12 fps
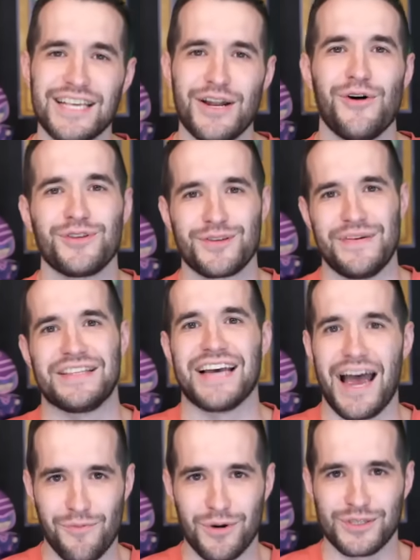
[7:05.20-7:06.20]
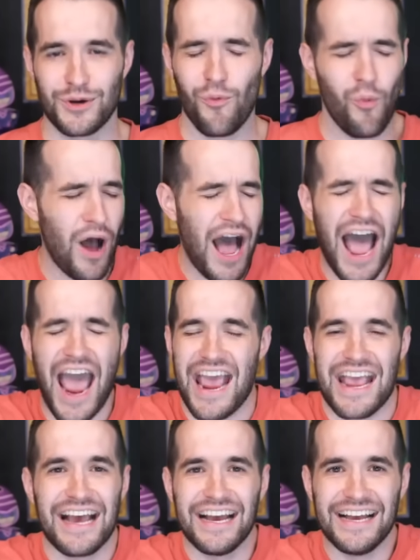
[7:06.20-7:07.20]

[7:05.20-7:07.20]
an Ultimate Time Wizard. Why?